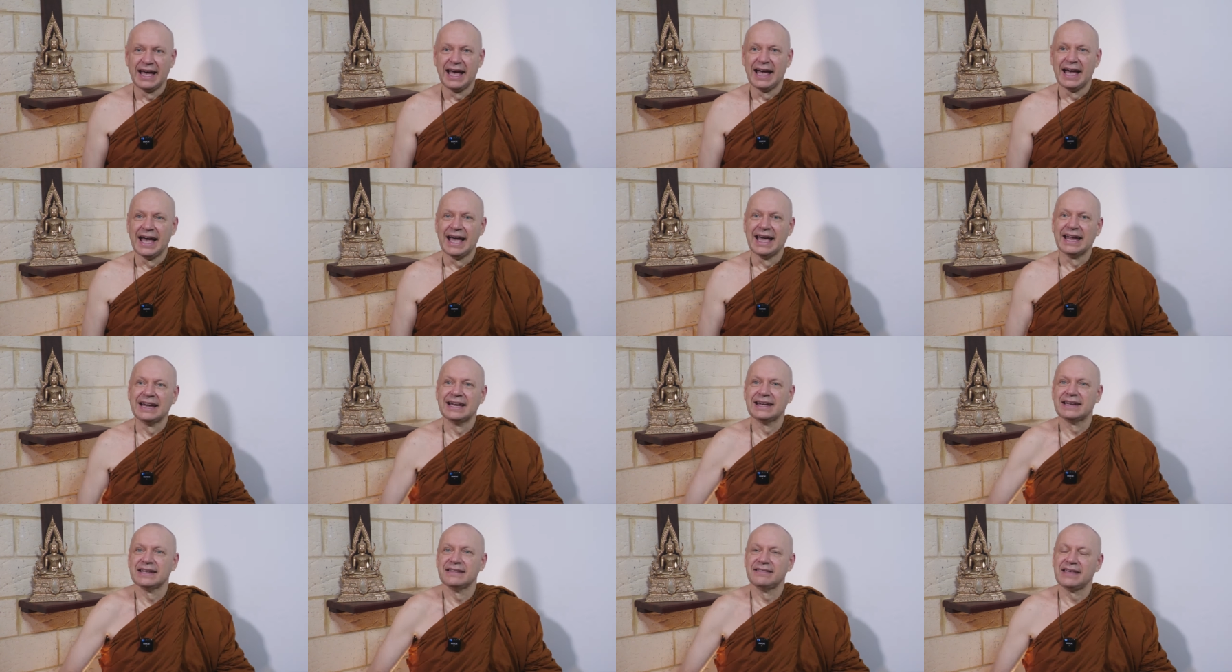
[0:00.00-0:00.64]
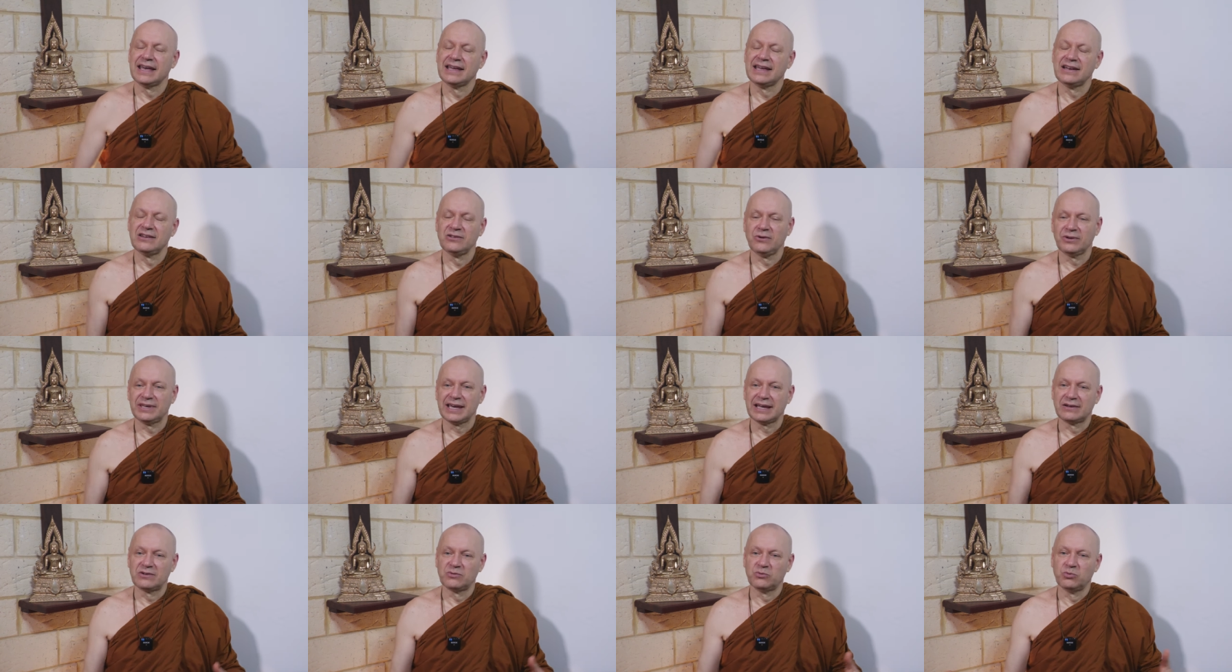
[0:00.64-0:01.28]
And then you
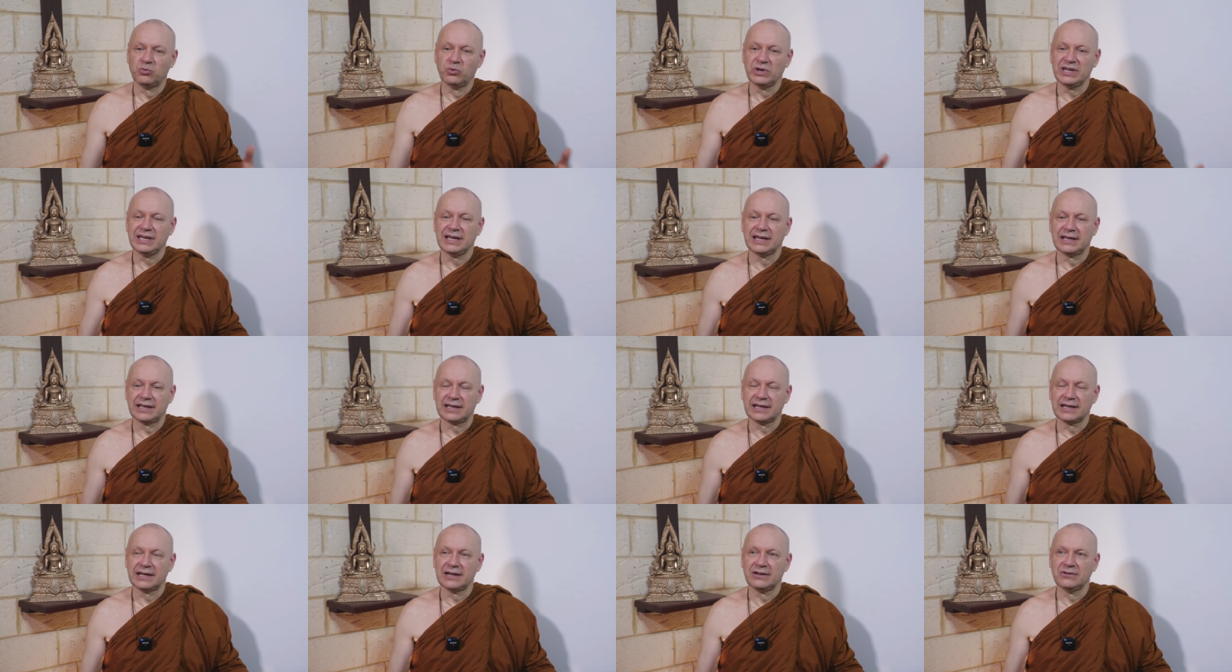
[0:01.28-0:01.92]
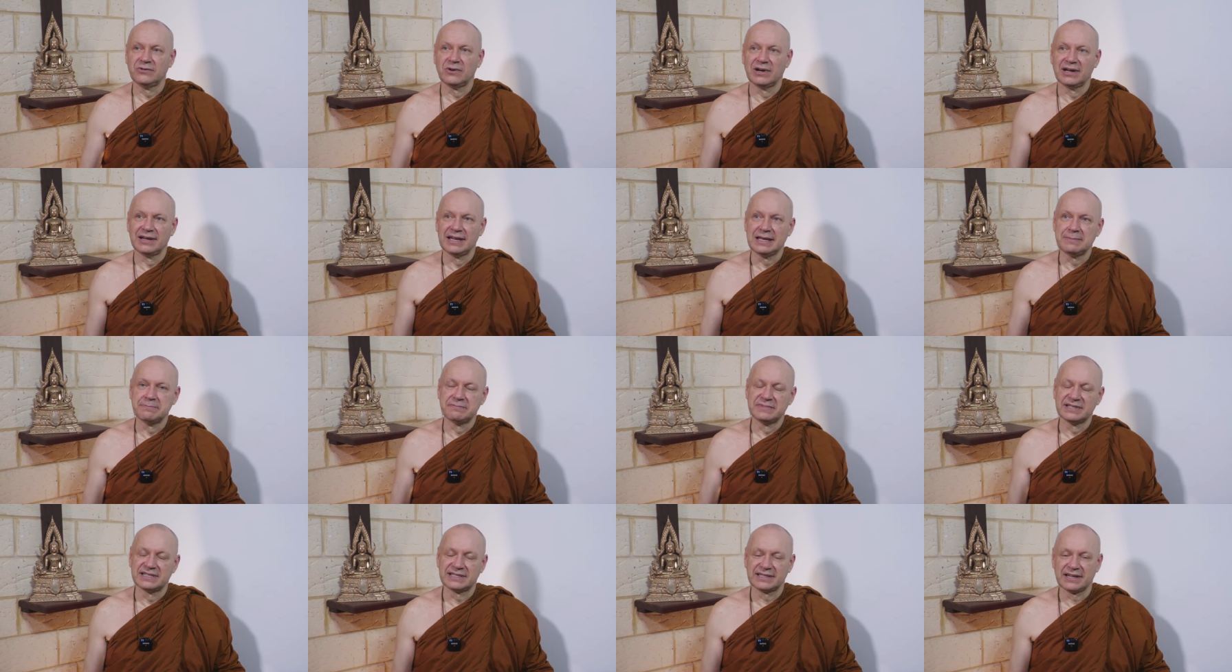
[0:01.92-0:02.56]
get weaker, your
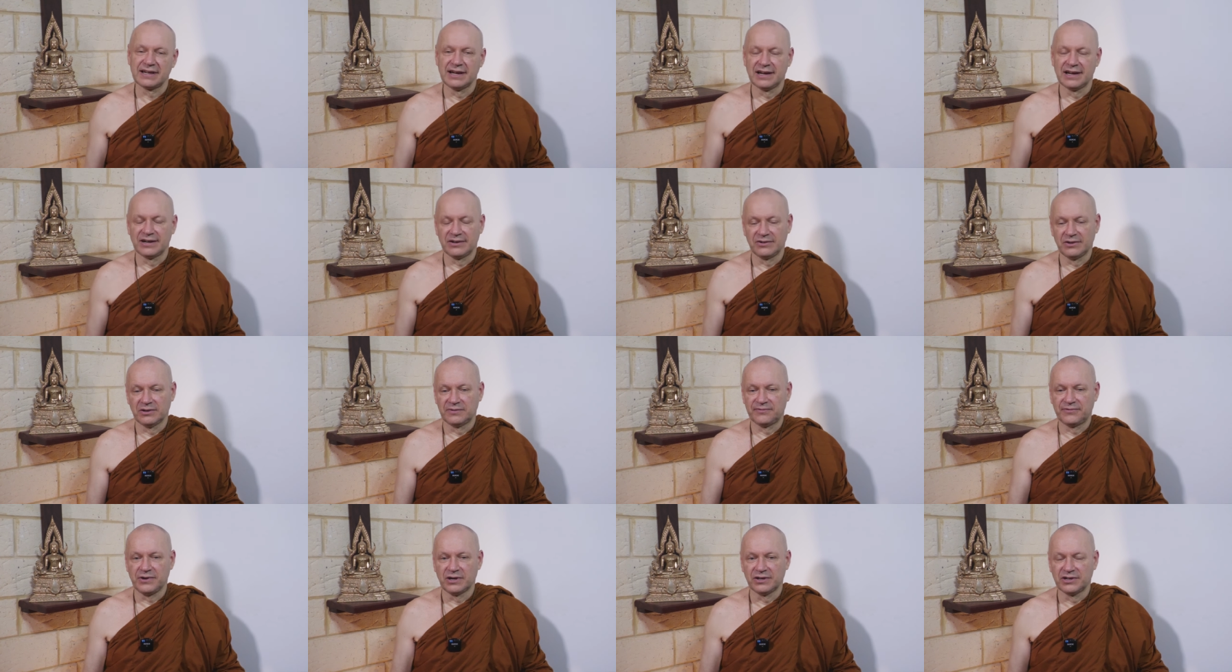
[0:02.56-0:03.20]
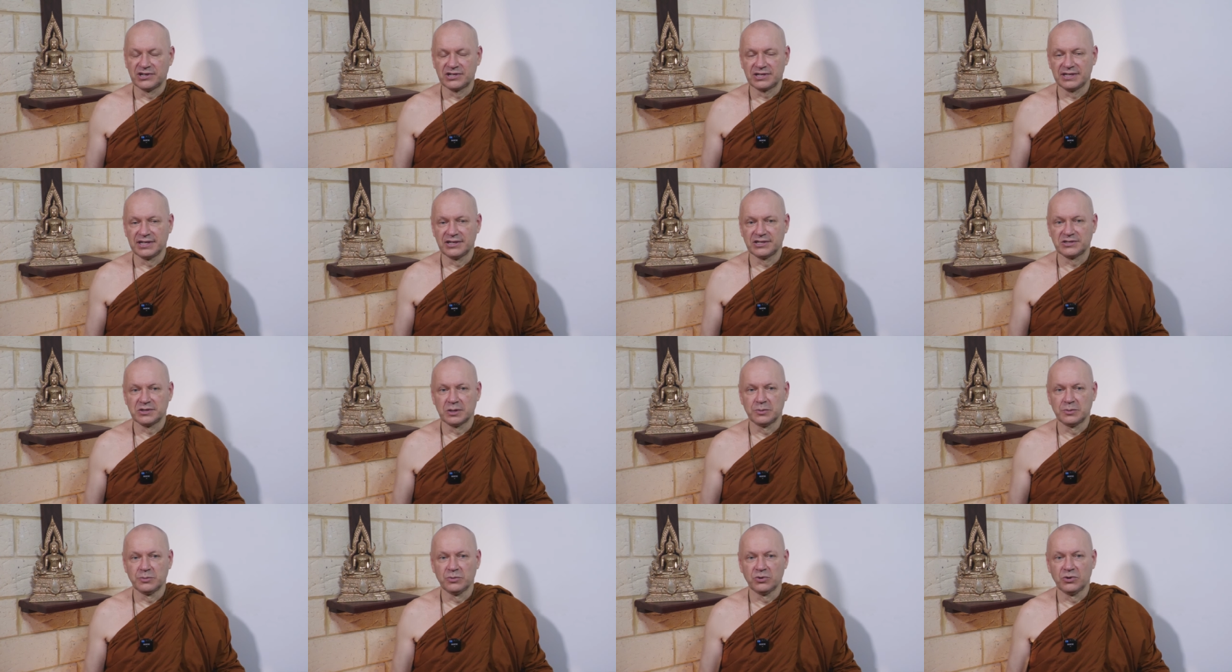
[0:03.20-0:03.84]
limbs start not functioning
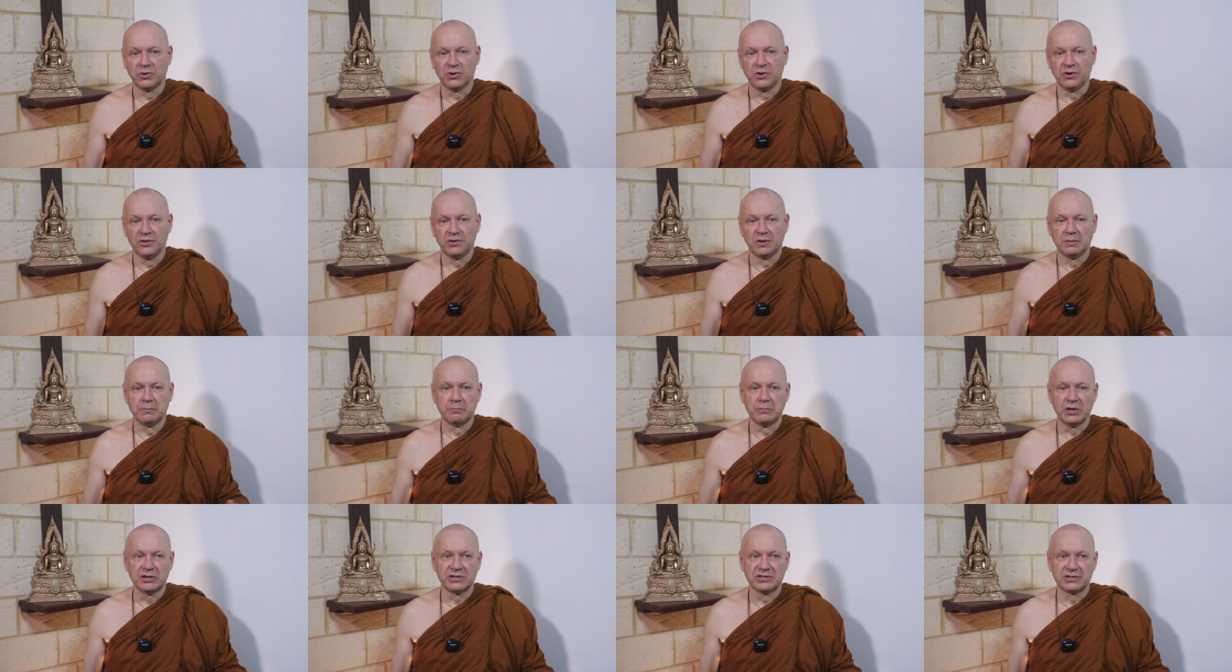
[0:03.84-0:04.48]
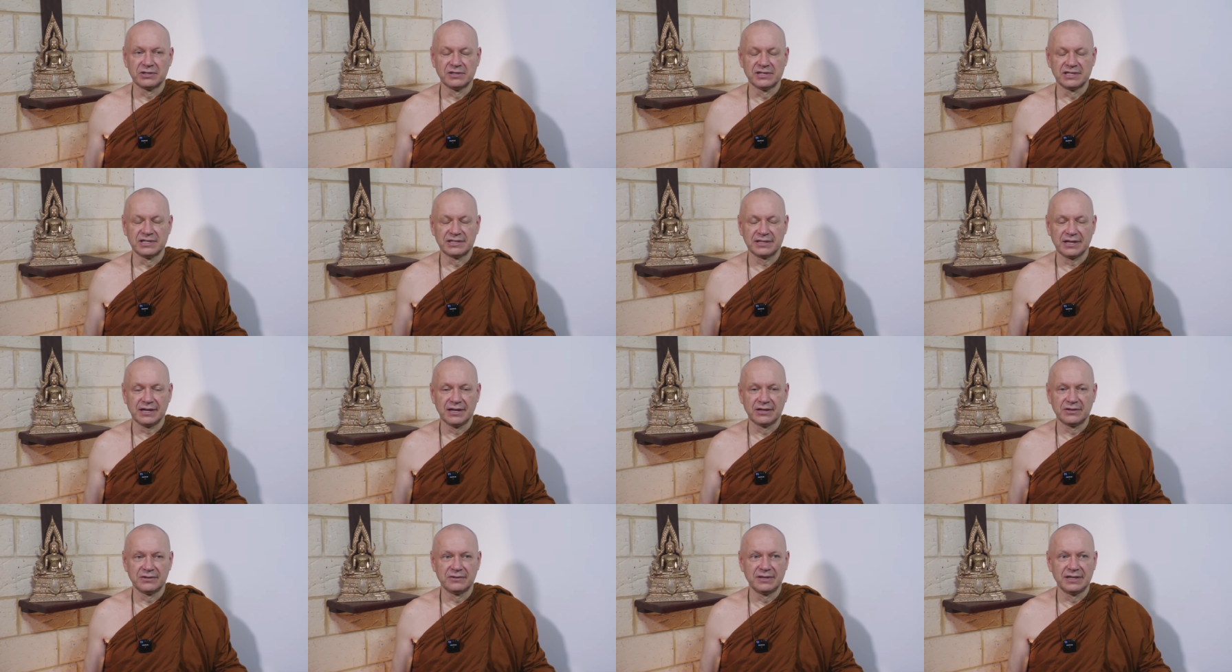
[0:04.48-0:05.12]
some more, your muscles
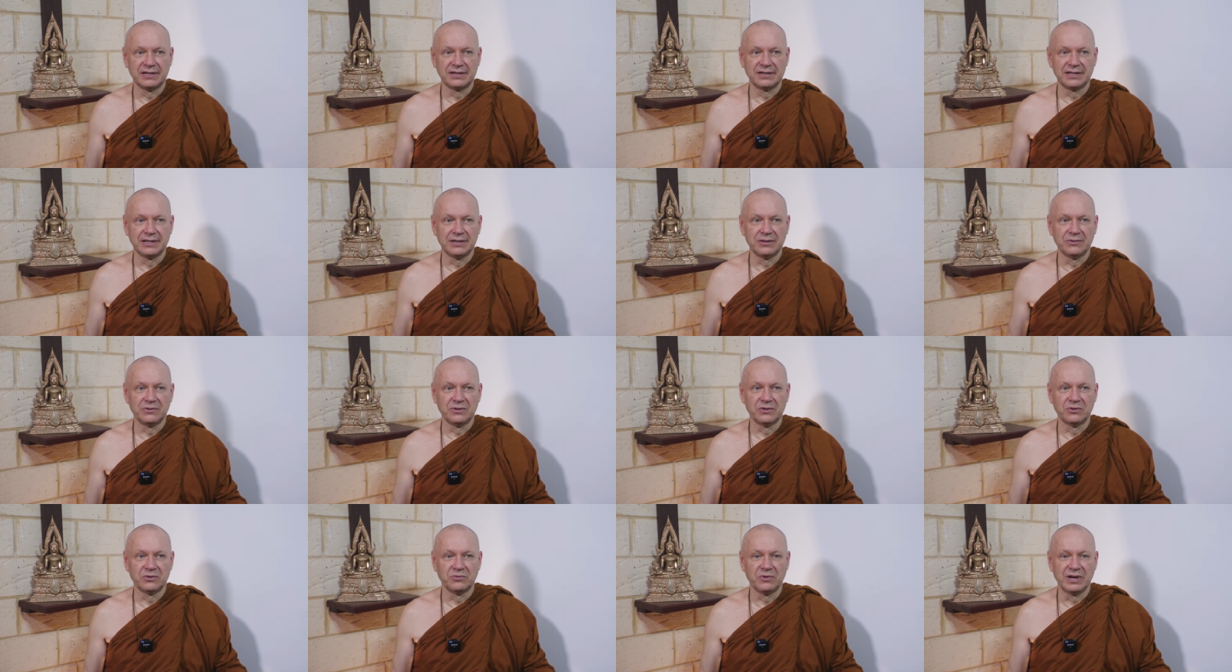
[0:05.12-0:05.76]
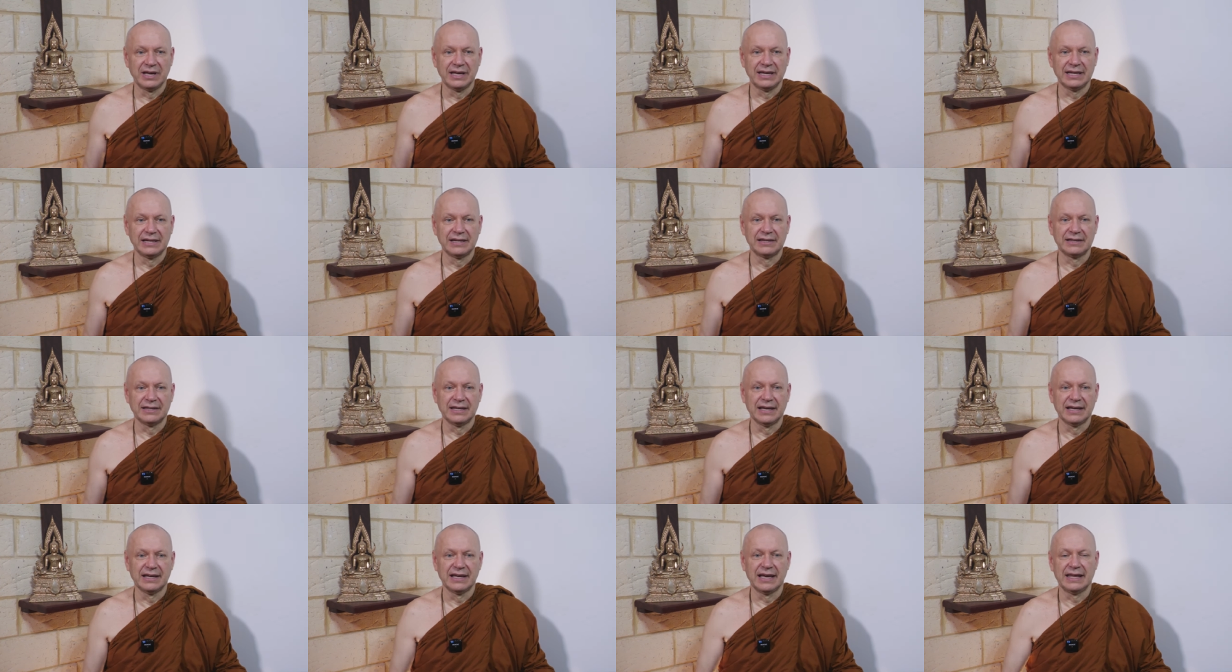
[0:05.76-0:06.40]
start to deteriorate,
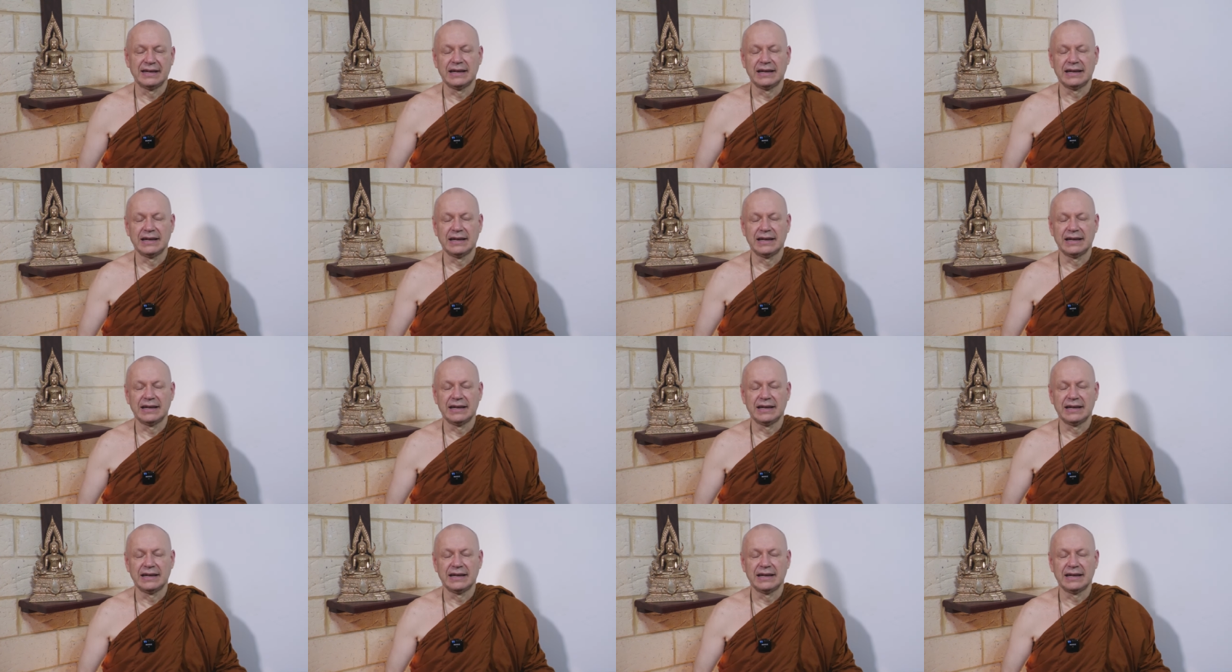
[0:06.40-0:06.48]
yeah?